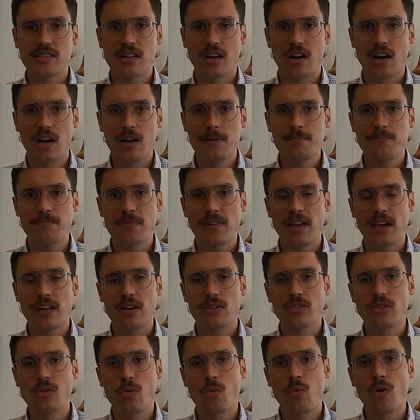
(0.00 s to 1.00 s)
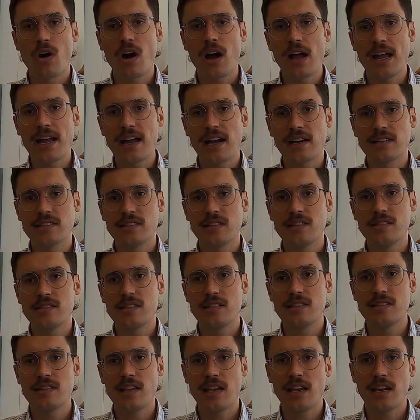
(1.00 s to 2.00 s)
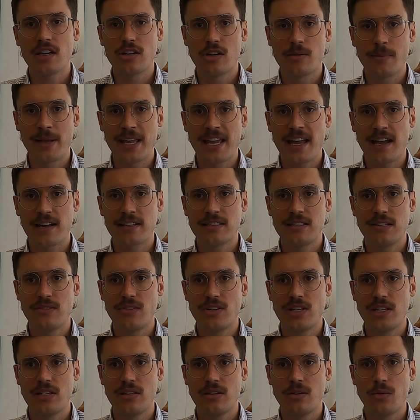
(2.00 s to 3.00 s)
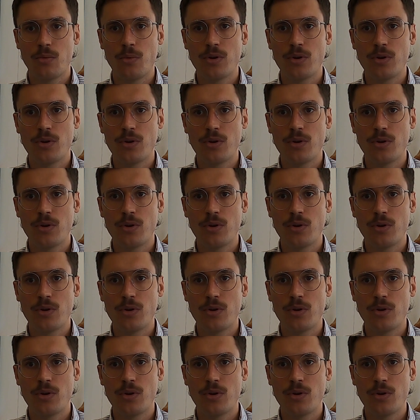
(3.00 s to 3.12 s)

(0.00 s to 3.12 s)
time, and on the y-axis is economic activity,